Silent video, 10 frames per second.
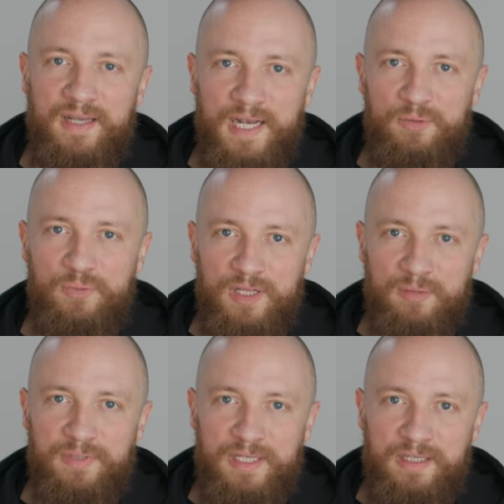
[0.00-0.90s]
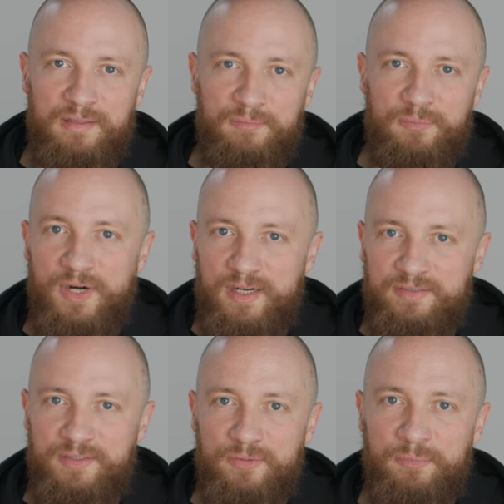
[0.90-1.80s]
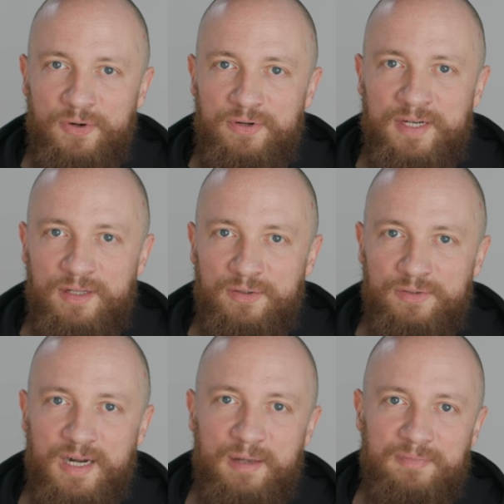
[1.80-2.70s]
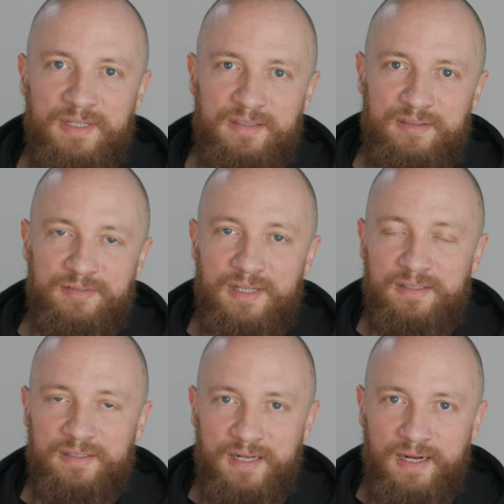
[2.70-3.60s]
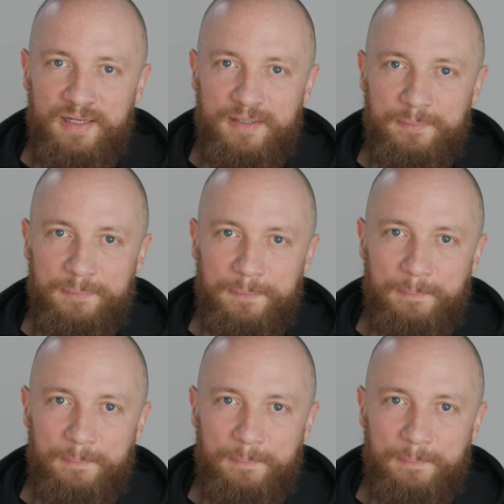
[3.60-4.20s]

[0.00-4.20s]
it will be price here per kilogram than the Falcon 9,